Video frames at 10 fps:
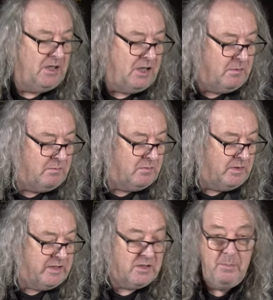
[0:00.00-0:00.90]
Um,
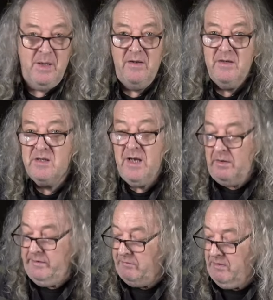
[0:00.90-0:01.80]
it's a bit, it's the
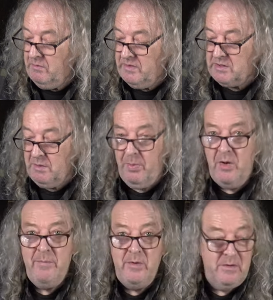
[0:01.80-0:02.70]
only real
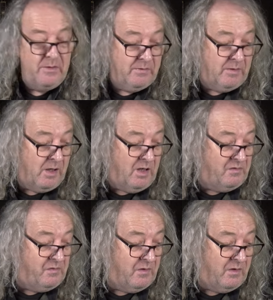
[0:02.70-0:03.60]
disappointment that
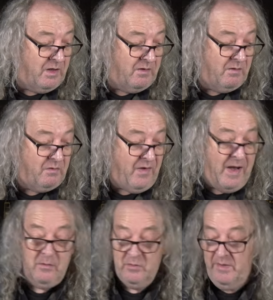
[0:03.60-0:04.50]
I've
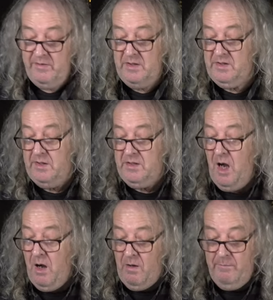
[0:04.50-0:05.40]
found with this
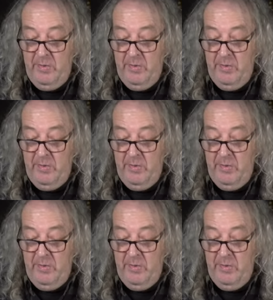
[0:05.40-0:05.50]
guitar.